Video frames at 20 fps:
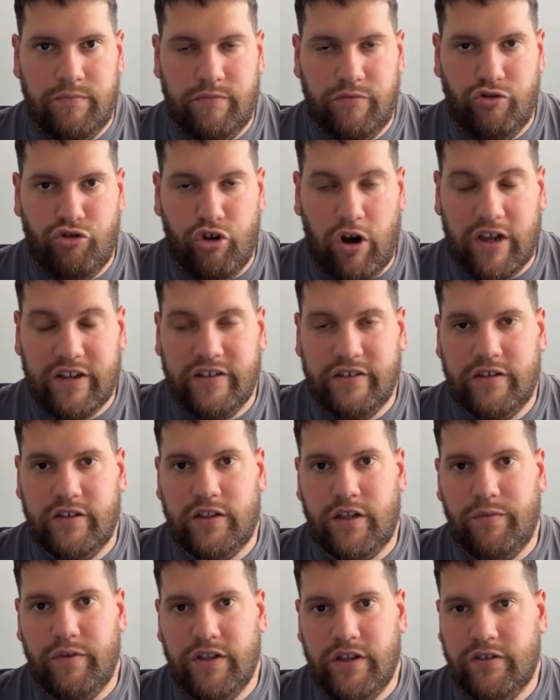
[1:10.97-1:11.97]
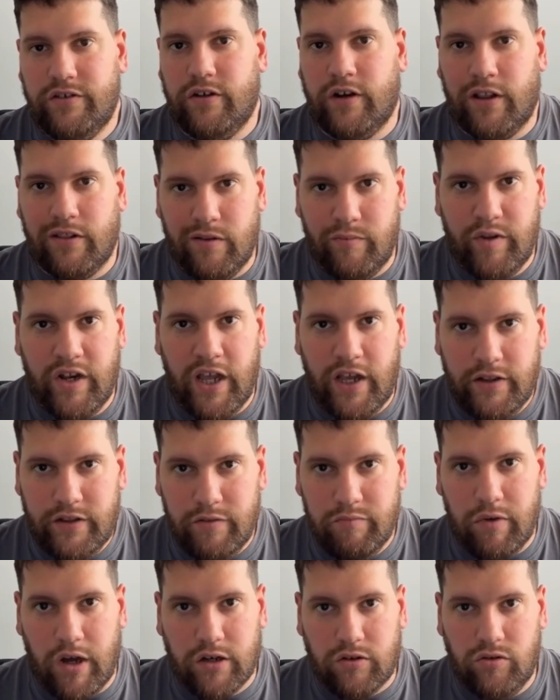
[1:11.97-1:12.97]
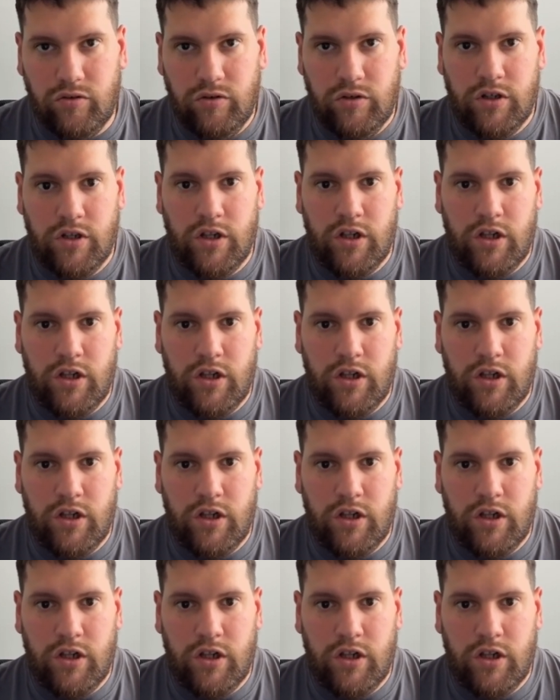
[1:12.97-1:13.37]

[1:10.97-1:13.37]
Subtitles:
drag sensitivity is going to dominate in Baku.